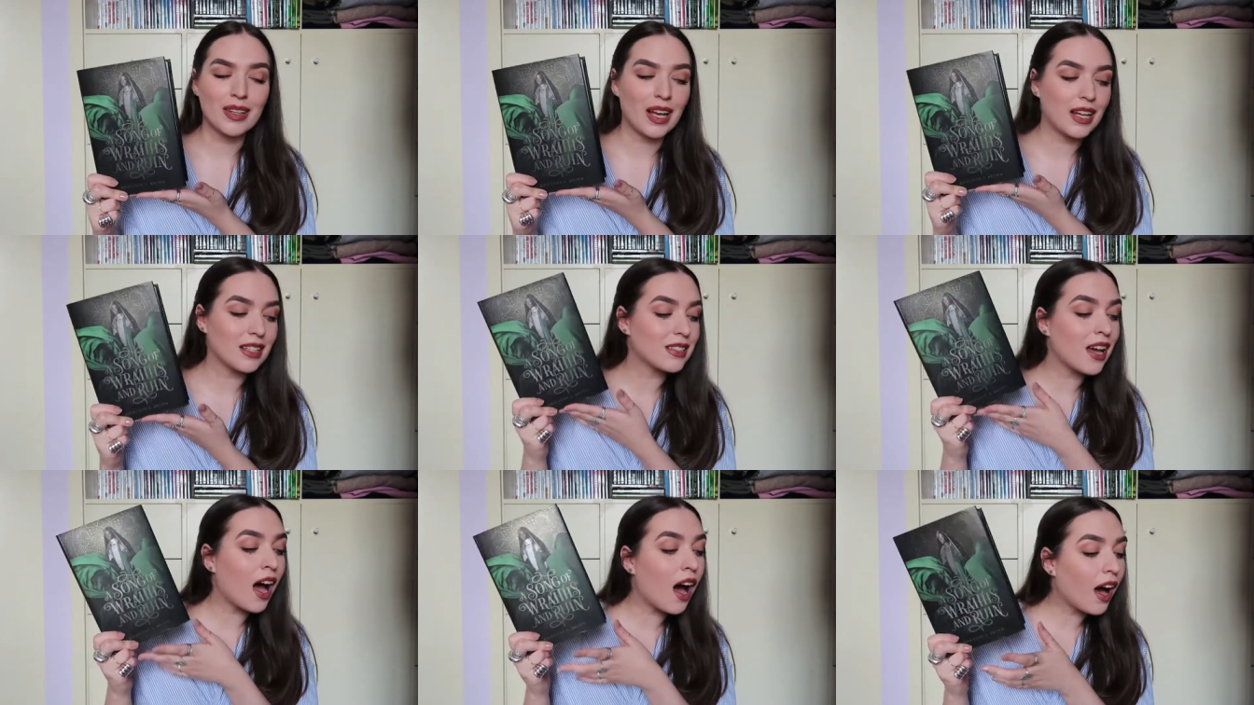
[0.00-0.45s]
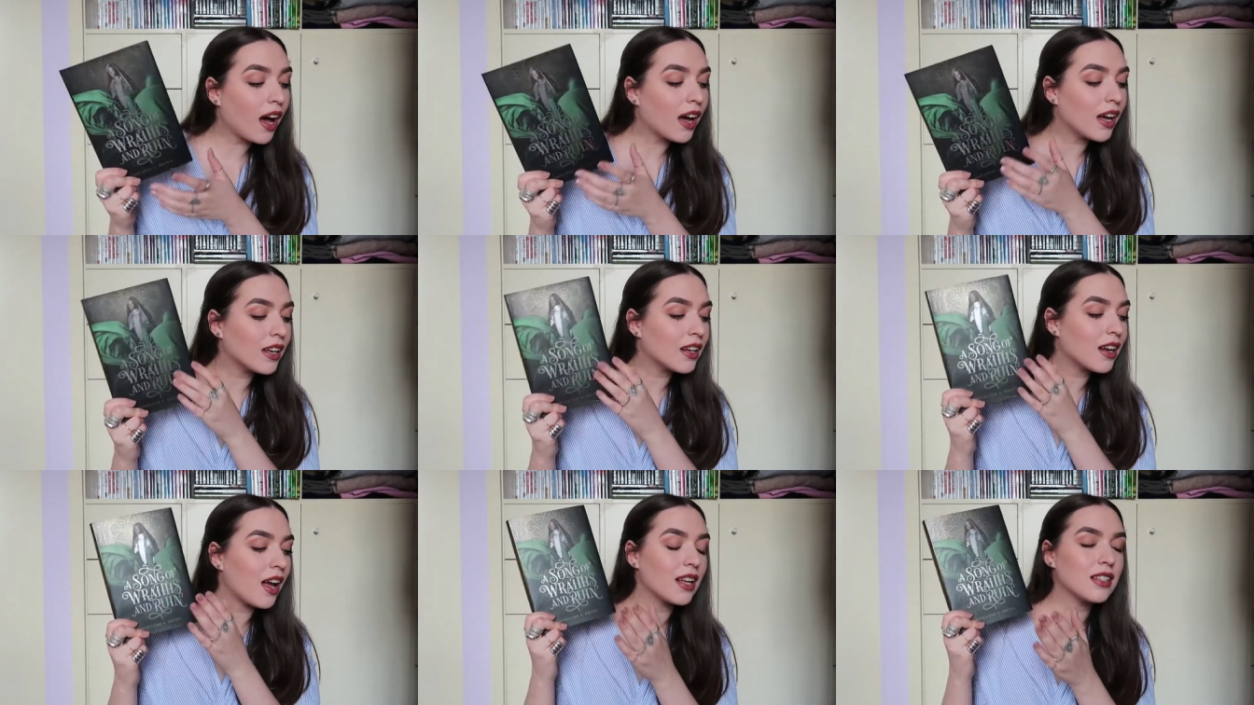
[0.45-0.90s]
a
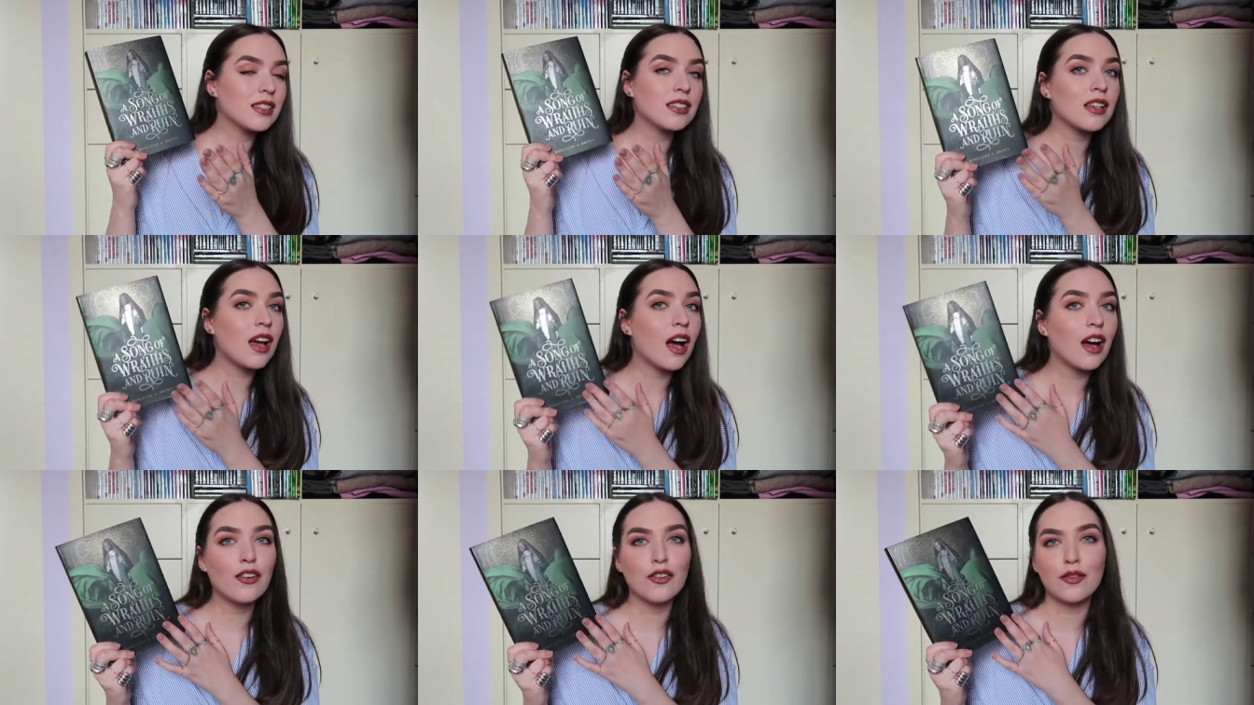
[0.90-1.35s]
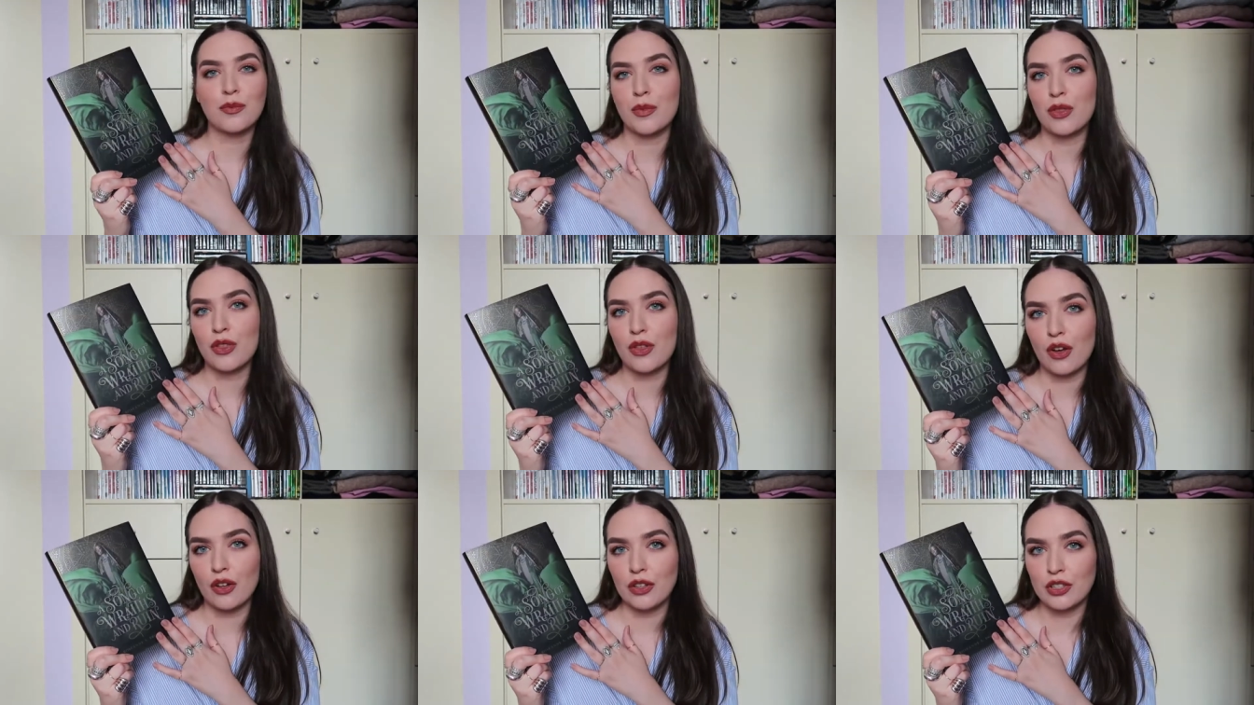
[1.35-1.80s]
ton of
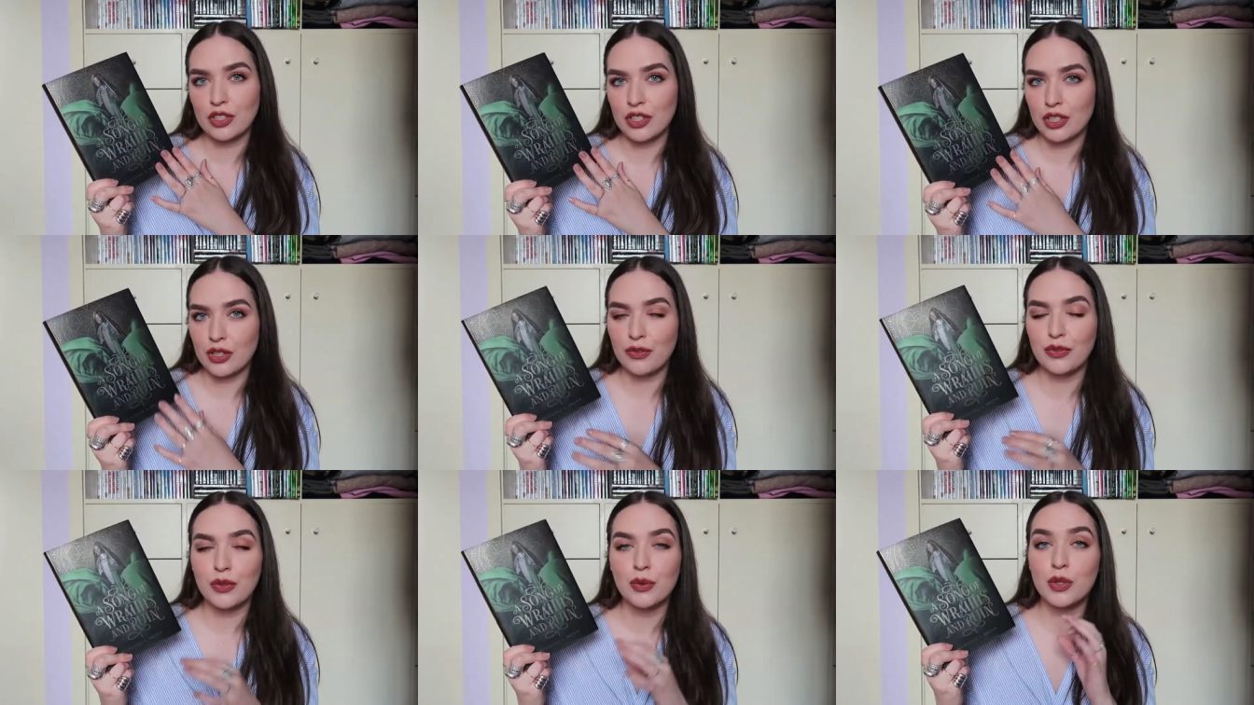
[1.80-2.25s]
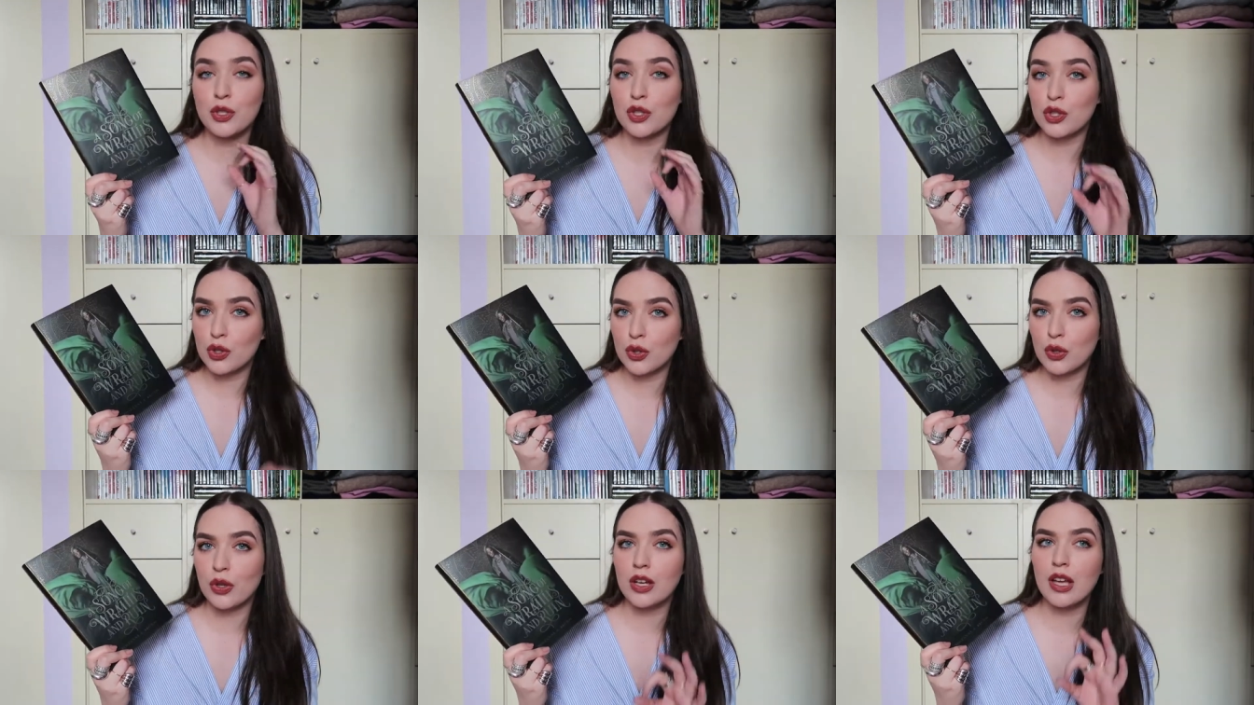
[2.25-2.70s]
mythology. If you
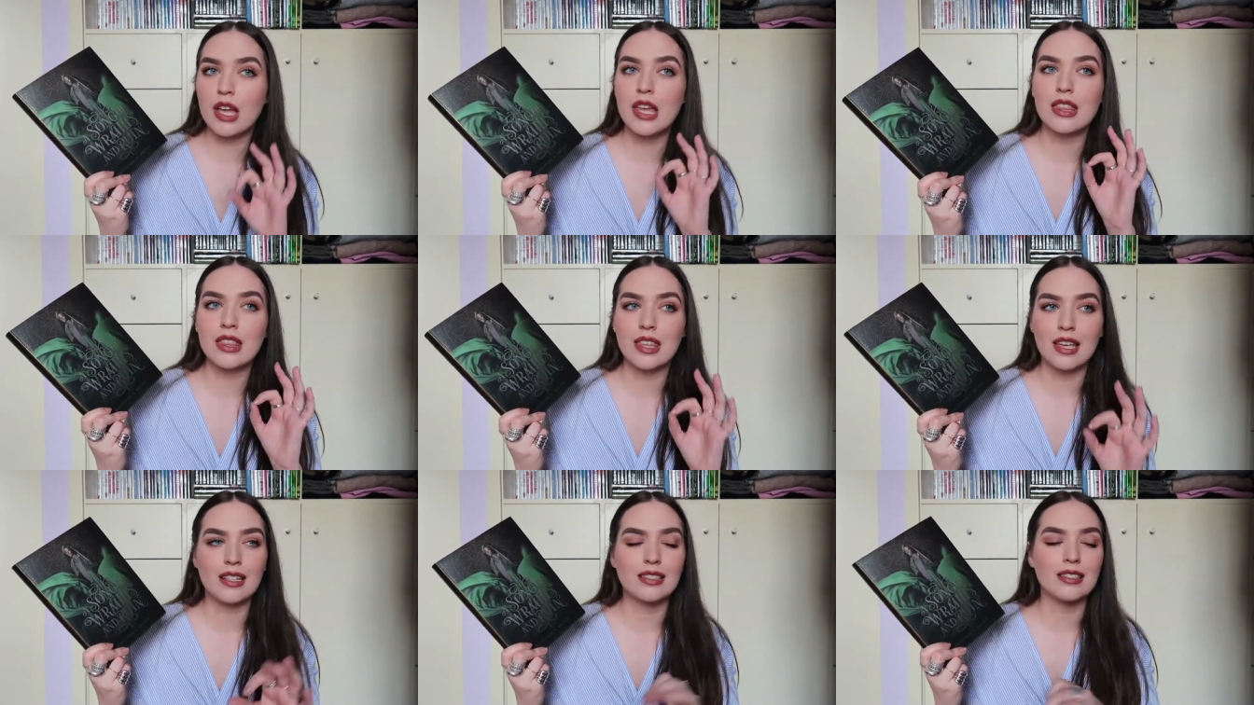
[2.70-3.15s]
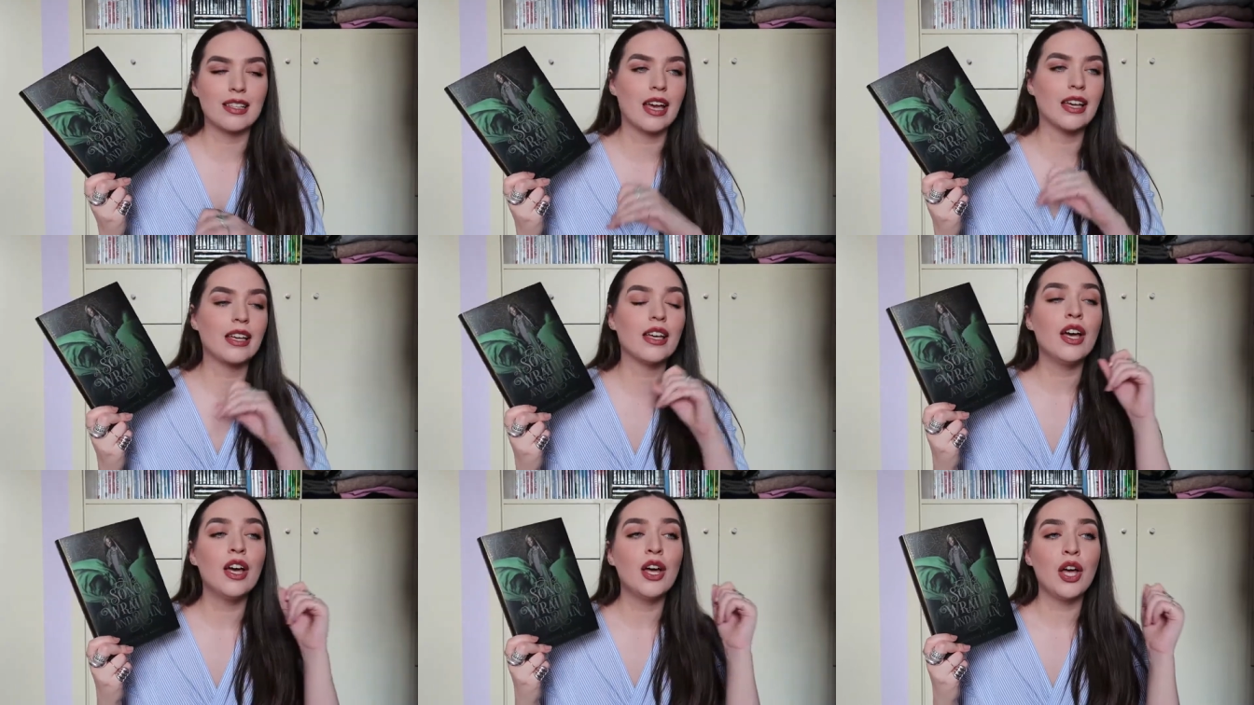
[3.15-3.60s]
enjoy things
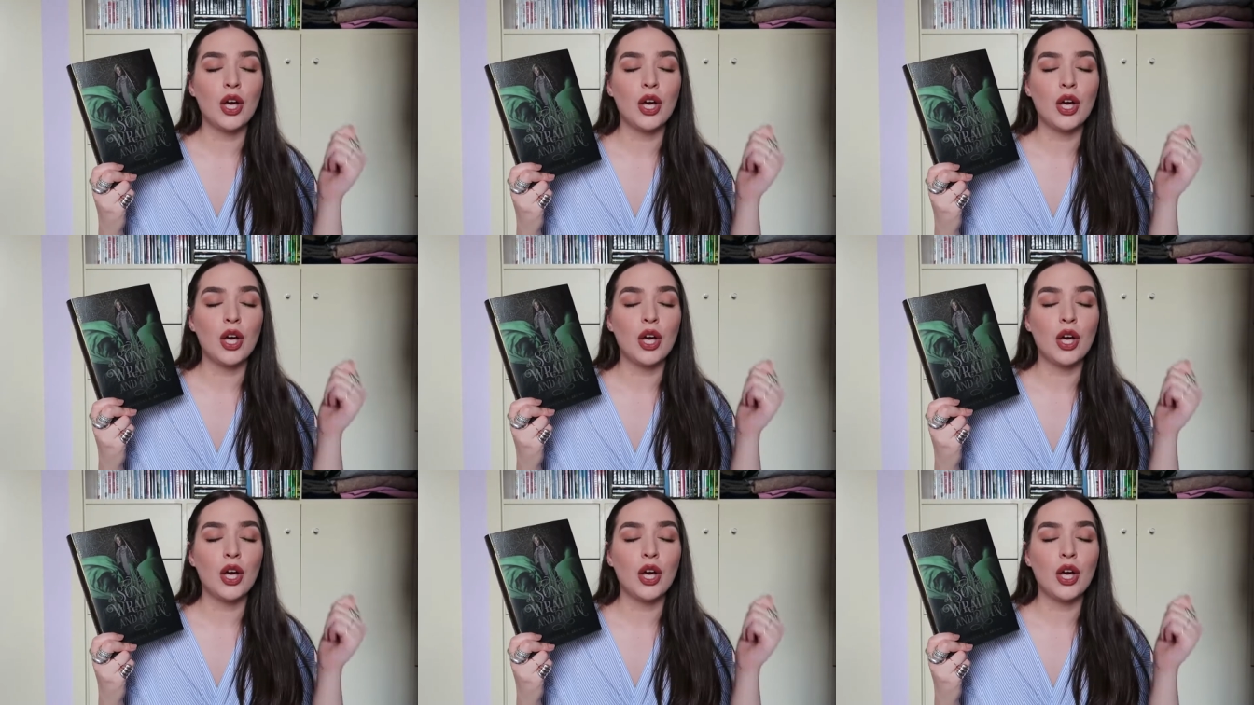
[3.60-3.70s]
like